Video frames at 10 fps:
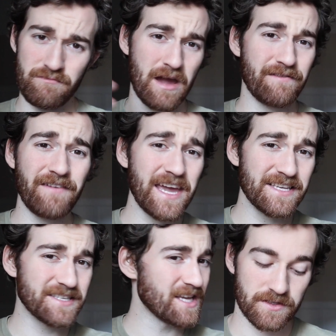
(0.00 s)
my
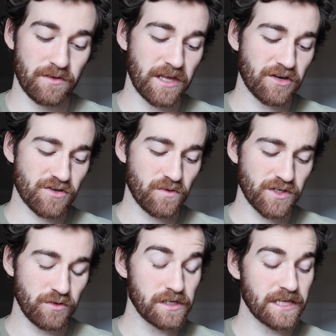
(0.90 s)
face. So then you're just
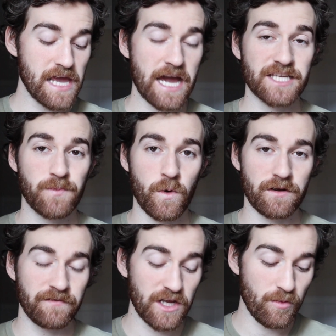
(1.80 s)
going to click the
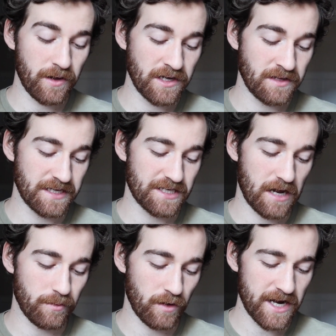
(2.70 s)
export video button in the
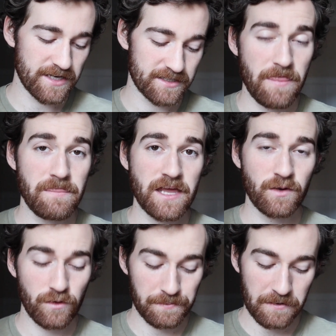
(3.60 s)
top right, and then
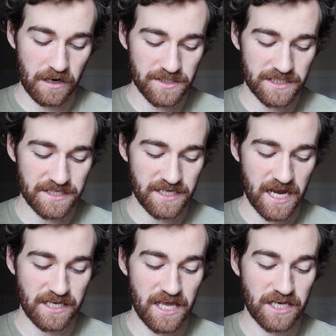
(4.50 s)
it will process,
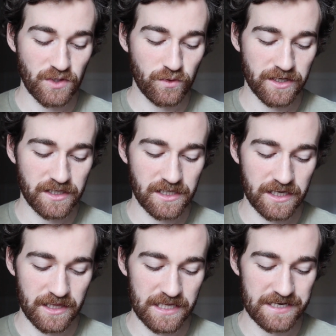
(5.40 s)
and then you can
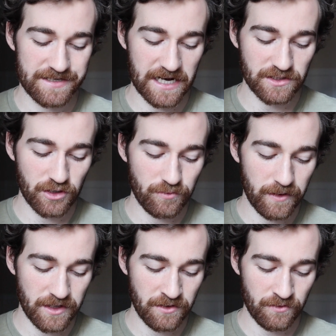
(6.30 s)
click the download
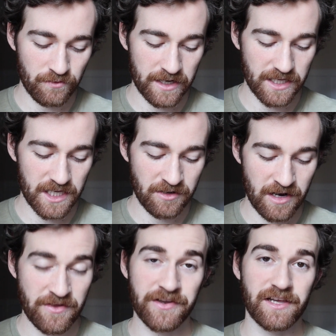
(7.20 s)
button right here,
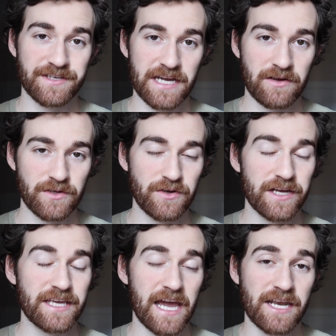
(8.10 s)
and then click download
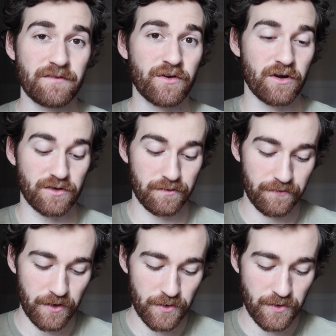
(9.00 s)
again if you're on your
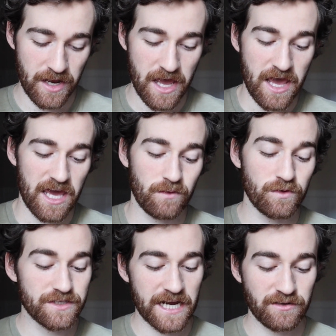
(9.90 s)
phone. It
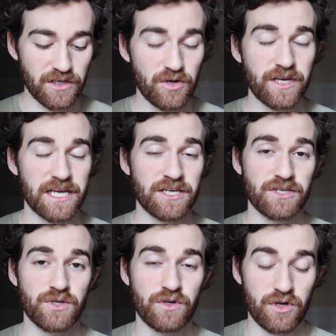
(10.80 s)
will download
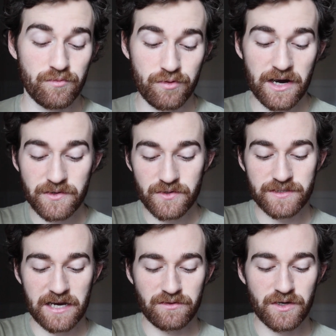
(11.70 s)
into your browser
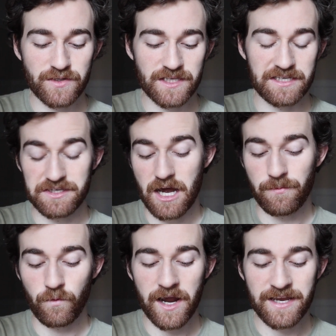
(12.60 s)
downloads in the
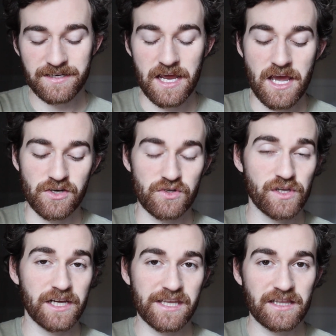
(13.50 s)
top right.
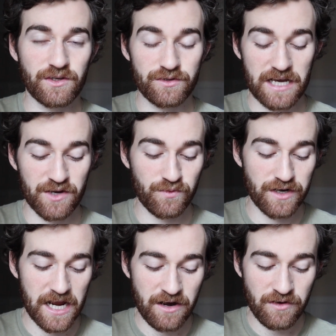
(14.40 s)
Just click the little
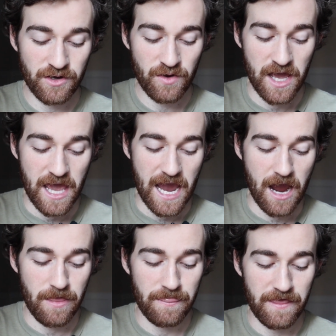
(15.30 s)
downward arrow,
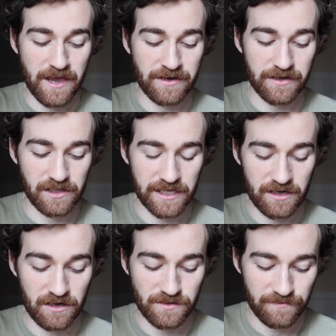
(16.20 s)
and then
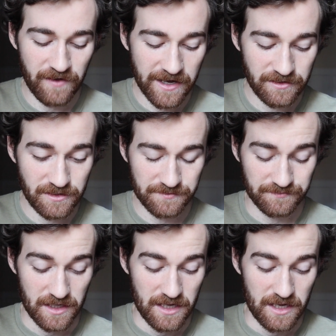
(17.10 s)
click on the file
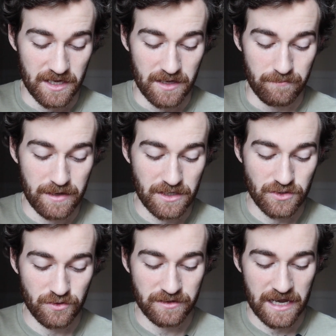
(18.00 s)
make
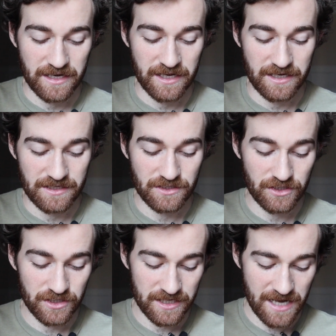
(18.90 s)
sure that it is
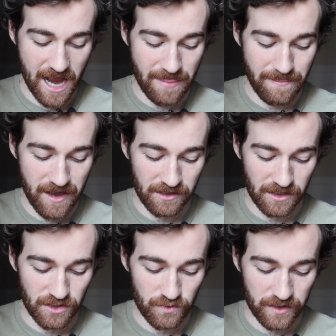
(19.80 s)
good, and then
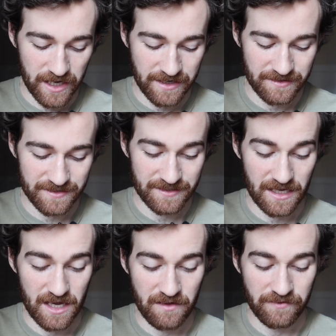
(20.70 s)
you can
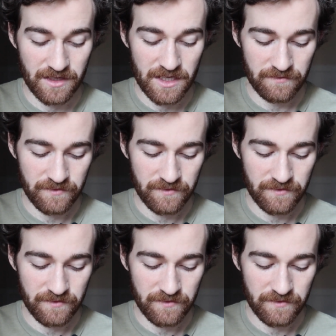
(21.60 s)
save the